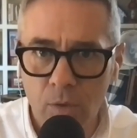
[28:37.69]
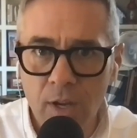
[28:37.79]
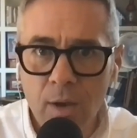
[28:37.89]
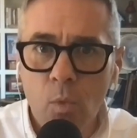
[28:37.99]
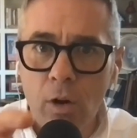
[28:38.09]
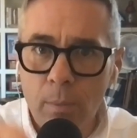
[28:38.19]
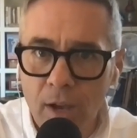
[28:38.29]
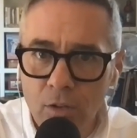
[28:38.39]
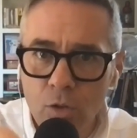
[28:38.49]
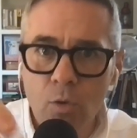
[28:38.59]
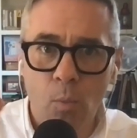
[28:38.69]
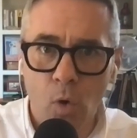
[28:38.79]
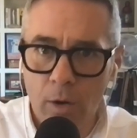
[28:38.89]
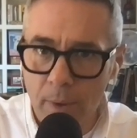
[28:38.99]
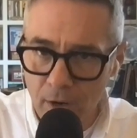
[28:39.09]
I'm worried about you. I'm
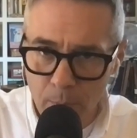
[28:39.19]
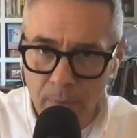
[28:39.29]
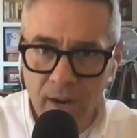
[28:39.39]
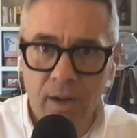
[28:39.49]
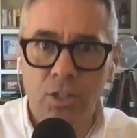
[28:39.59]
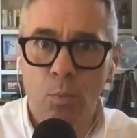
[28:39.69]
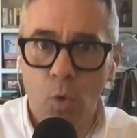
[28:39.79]
worried about your marriage.